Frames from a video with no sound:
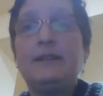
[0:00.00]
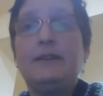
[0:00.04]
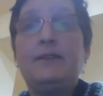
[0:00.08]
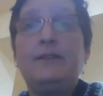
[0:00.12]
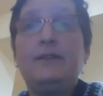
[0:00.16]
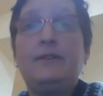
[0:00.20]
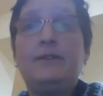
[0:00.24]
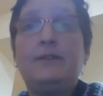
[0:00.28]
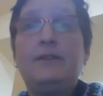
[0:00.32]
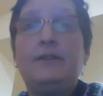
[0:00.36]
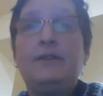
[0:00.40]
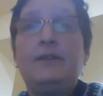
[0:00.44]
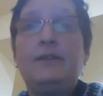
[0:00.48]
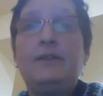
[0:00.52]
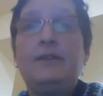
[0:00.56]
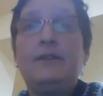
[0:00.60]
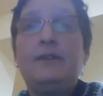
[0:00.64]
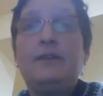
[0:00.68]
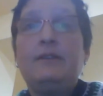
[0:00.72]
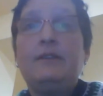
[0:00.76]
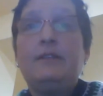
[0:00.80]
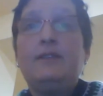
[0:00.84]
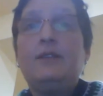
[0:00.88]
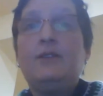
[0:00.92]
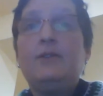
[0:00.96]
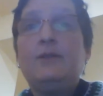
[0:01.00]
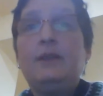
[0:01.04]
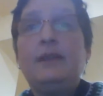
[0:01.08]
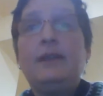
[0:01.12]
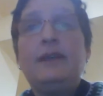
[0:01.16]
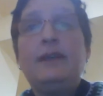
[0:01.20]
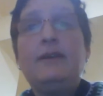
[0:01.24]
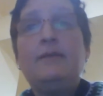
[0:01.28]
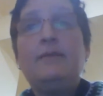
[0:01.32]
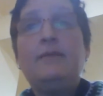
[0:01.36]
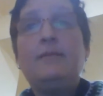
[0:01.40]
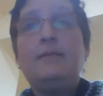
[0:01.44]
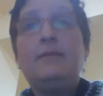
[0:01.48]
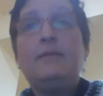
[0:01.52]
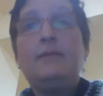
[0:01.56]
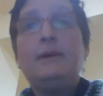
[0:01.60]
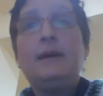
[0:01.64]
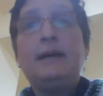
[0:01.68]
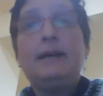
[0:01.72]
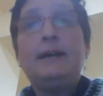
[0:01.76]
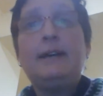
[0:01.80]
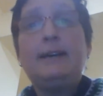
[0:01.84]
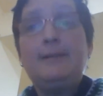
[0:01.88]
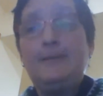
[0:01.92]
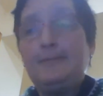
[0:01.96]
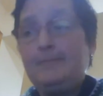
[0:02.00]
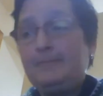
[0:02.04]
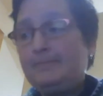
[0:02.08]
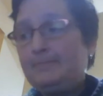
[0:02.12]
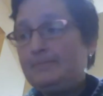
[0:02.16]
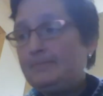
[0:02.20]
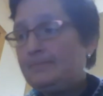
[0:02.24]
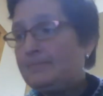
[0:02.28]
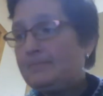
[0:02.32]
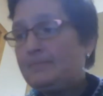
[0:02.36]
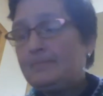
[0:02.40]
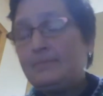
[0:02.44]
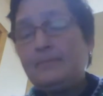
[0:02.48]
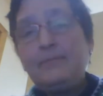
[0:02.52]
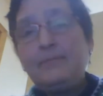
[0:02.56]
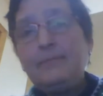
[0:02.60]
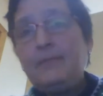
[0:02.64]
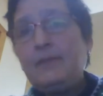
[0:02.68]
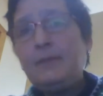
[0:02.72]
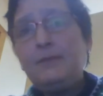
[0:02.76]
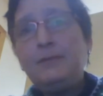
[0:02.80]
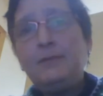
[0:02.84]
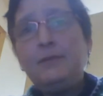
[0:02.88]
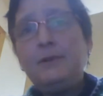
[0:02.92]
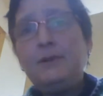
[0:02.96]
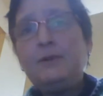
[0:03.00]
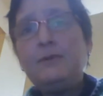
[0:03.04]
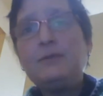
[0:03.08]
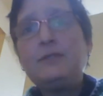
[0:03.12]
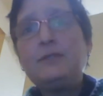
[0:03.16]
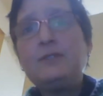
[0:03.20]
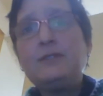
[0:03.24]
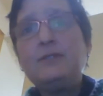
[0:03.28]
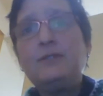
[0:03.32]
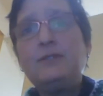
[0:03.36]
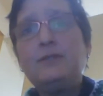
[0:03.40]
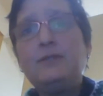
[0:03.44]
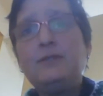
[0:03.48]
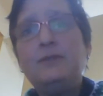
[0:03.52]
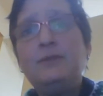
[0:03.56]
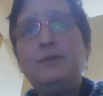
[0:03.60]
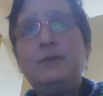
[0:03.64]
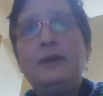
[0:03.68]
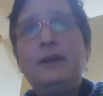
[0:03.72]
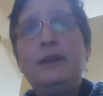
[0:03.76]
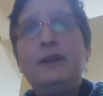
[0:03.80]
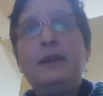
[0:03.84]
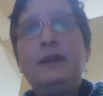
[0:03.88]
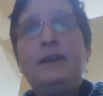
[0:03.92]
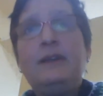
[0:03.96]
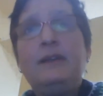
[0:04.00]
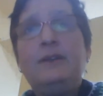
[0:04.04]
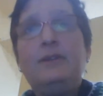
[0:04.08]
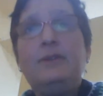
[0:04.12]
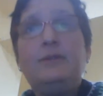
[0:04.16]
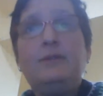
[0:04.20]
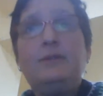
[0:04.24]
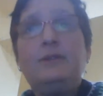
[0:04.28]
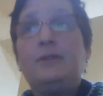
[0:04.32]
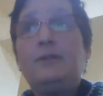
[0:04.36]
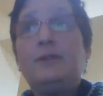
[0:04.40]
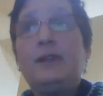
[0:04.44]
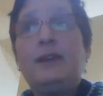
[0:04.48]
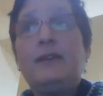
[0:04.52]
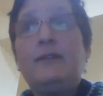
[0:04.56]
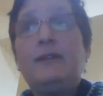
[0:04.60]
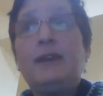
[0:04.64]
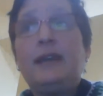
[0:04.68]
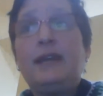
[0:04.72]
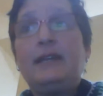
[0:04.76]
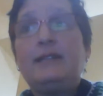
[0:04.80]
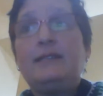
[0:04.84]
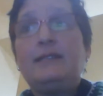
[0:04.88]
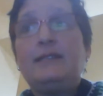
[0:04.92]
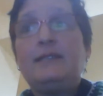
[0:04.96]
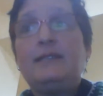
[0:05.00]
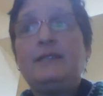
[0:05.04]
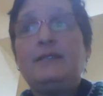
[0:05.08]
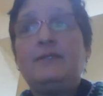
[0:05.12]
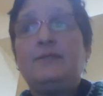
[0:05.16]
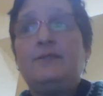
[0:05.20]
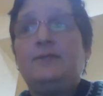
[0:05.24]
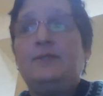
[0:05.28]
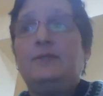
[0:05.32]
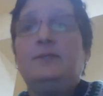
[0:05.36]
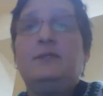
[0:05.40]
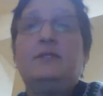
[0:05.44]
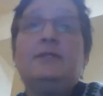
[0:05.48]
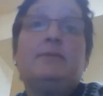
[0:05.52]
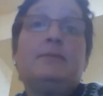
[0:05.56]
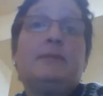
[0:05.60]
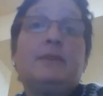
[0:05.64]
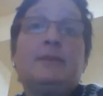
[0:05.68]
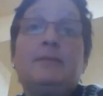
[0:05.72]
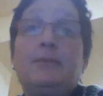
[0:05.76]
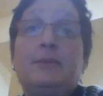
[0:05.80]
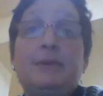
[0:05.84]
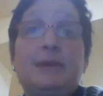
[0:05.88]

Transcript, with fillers: of low-income folks who don't have access to food simply